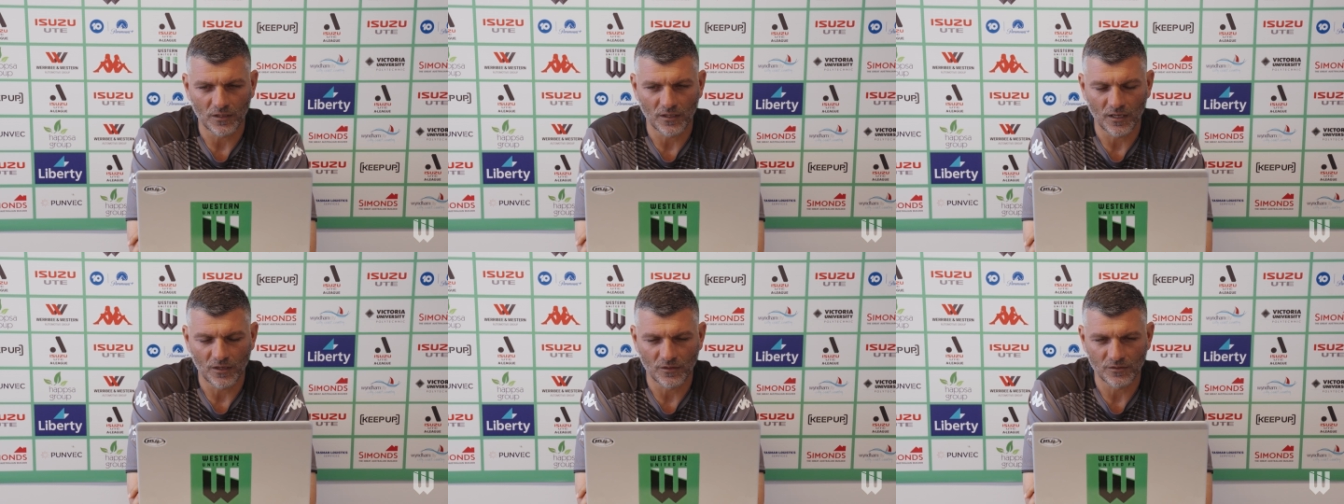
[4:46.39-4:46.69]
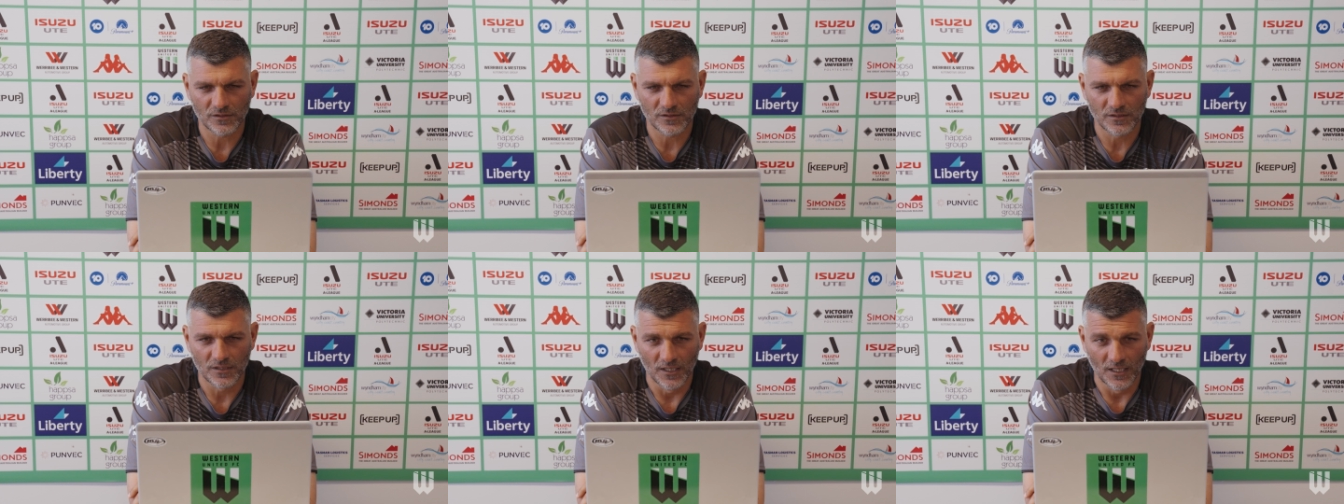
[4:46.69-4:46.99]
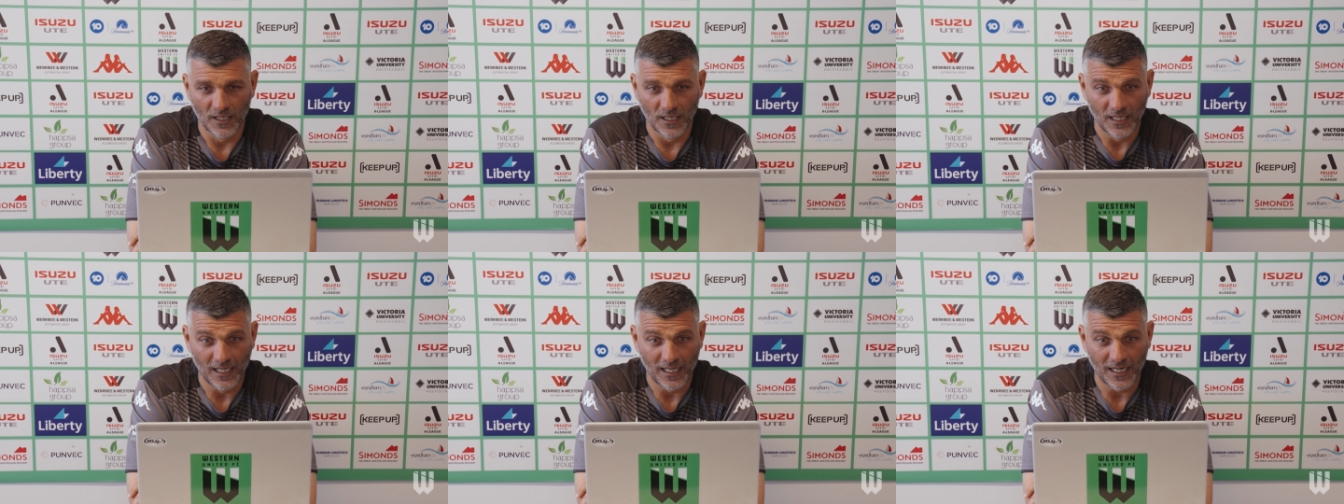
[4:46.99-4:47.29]
You know, I was
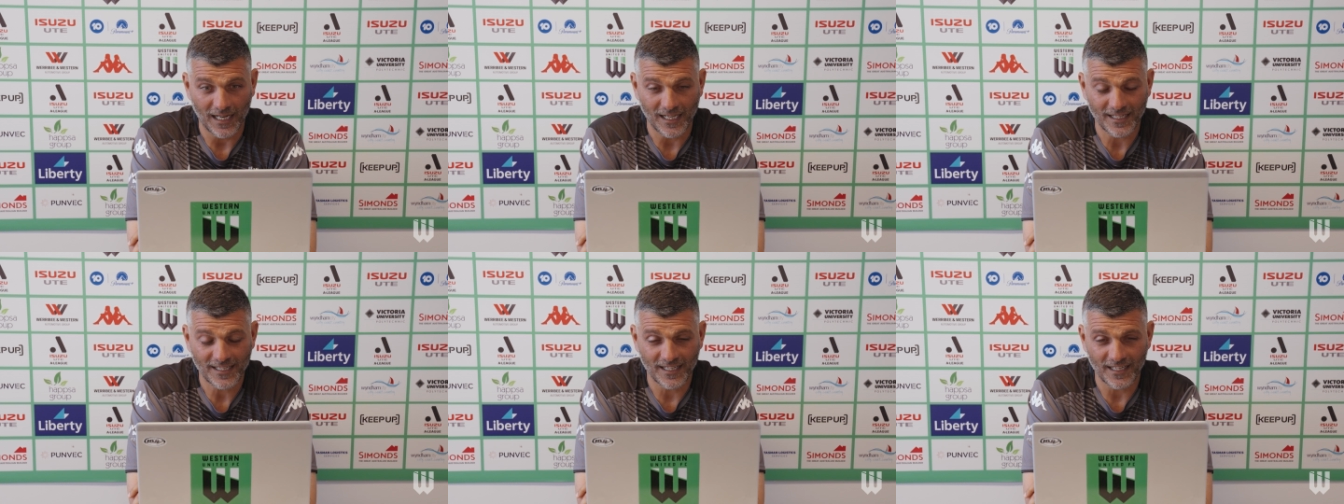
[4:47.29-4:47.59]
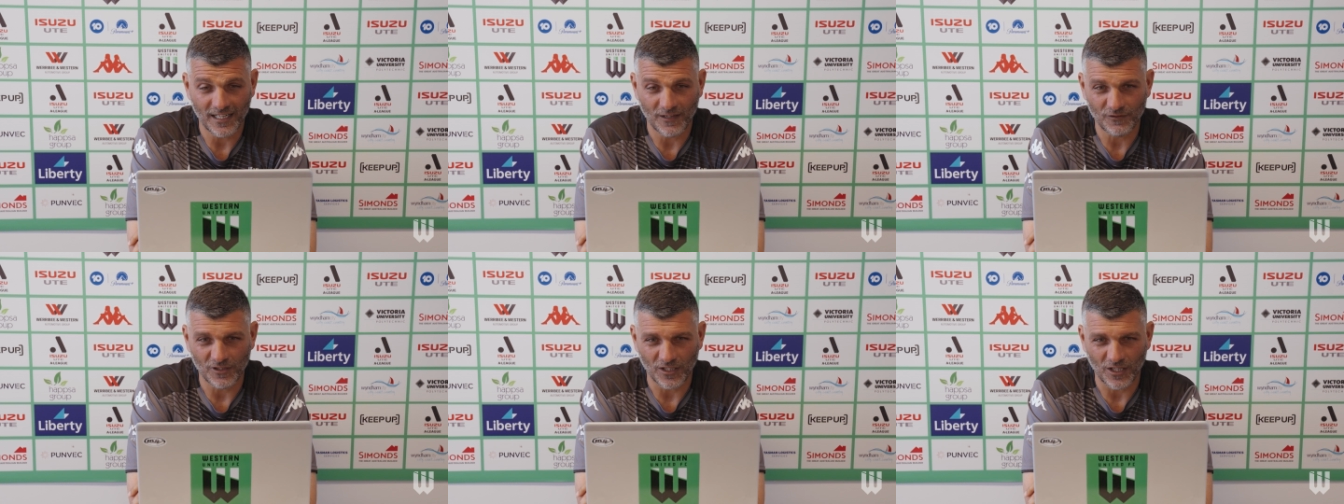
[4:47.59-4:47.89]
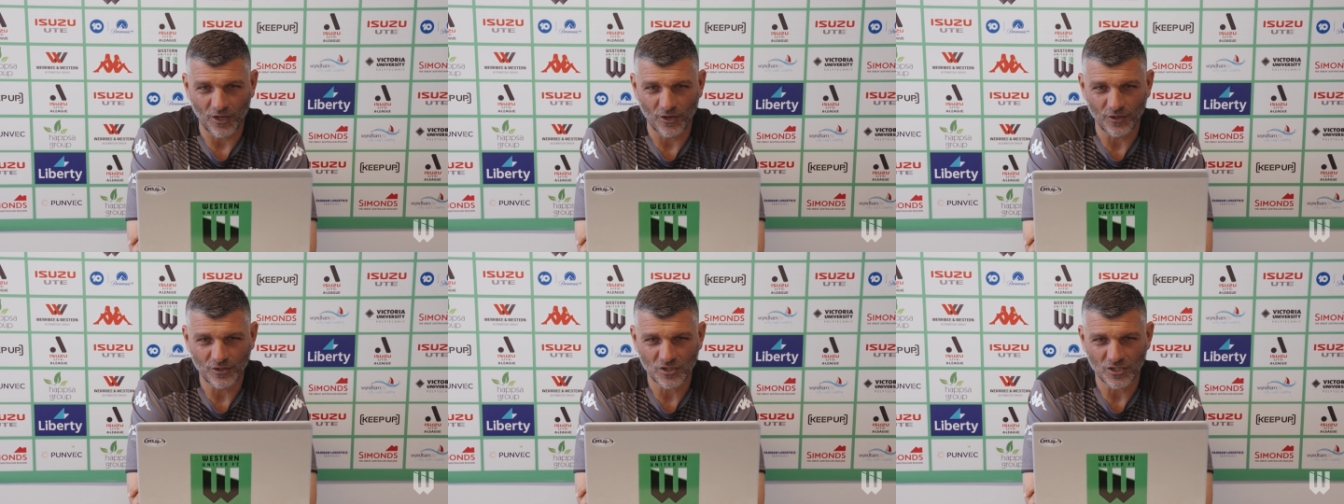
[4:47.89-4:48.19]
lucky enough to
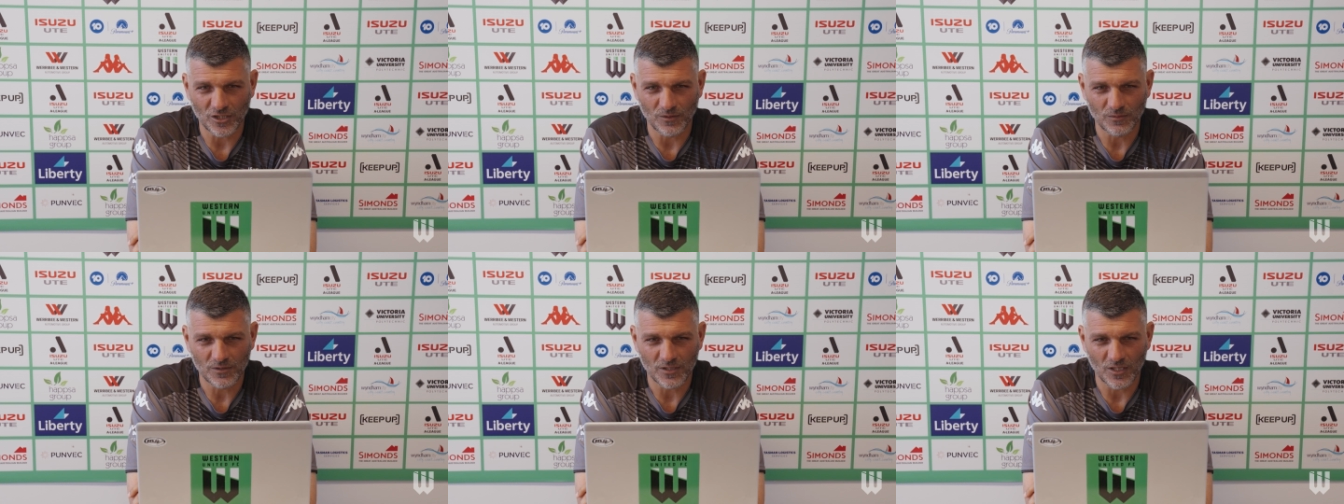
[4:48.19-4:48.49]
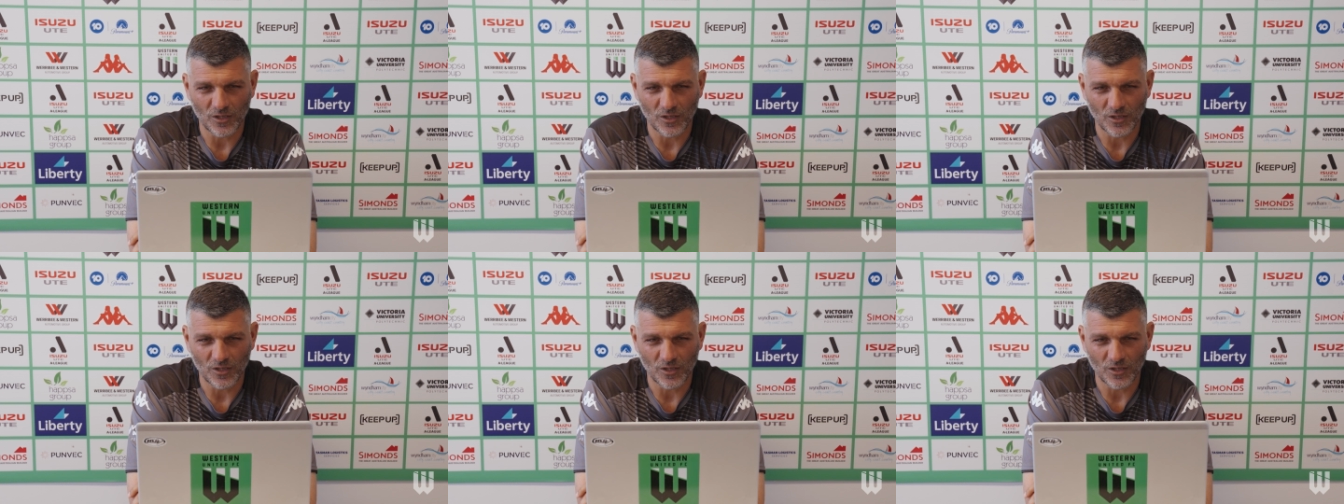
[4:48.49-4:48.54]
coach him,